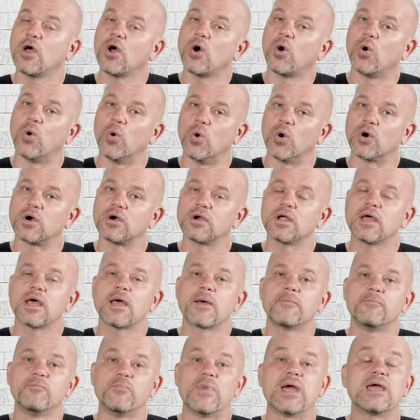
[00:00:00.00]
Or
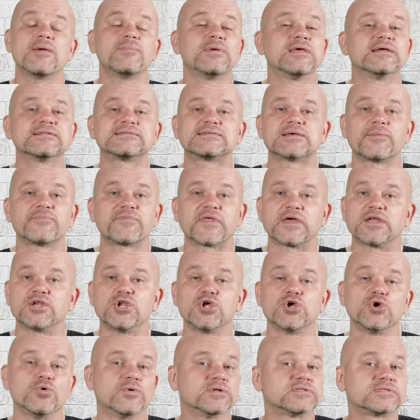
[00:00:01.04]
maybe it's something
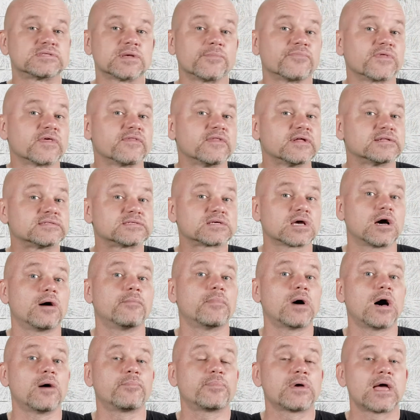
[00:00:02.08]
new. It's something that's come
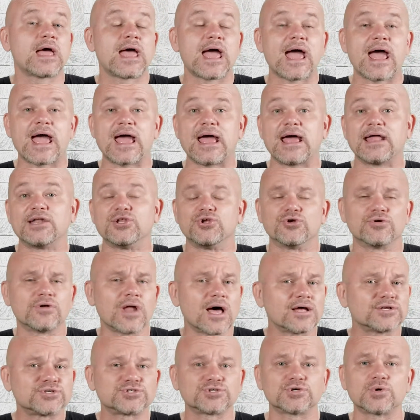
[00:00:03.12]
up and you're
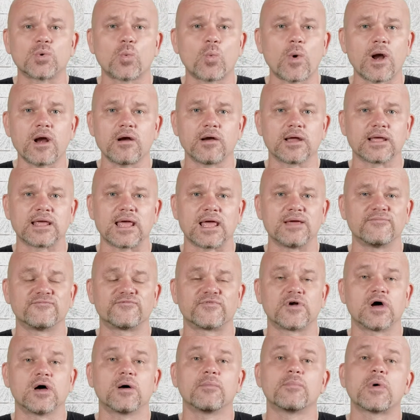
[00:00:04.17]
not sure where it came
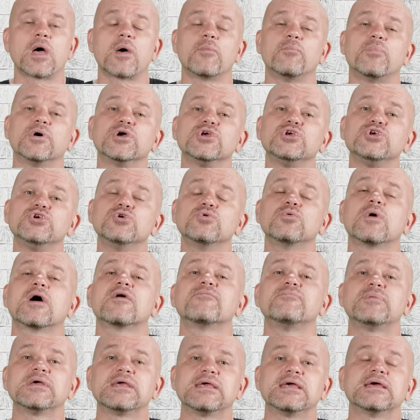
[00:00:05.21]
from, but you
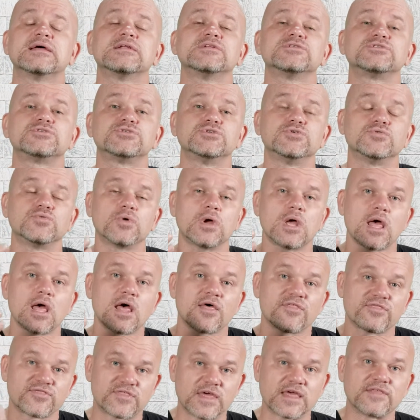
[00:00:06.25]
have begun to
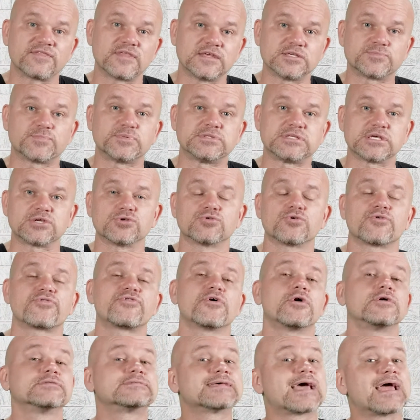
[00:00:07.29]
think these particular
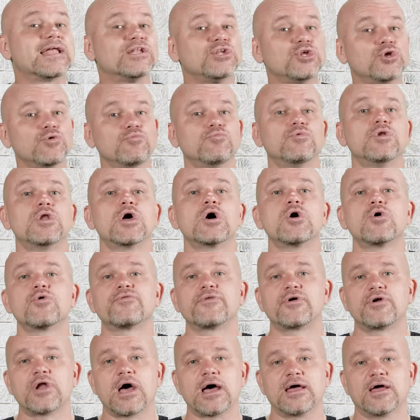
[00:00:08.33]
thoughts and you know
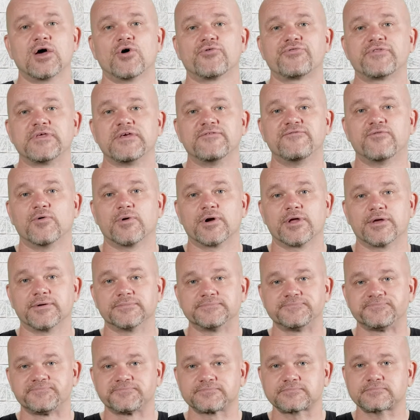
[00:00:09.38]
they're not healthy for you.
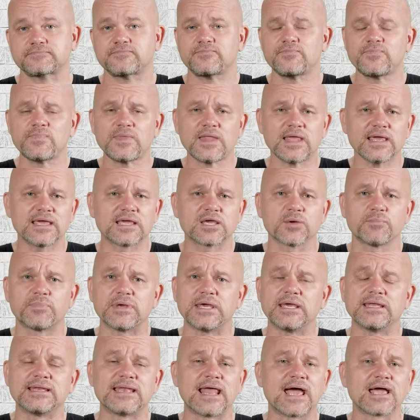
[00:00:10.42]
It could
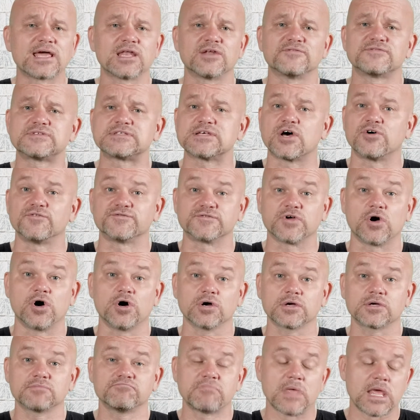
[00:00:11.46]
be negative
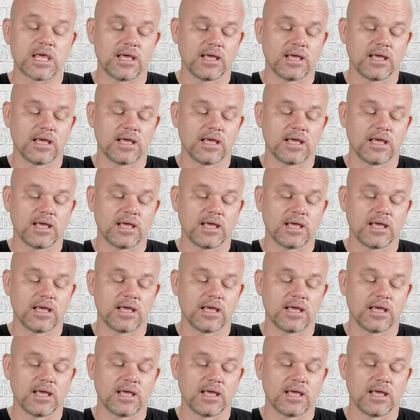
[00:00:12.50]
self-talk.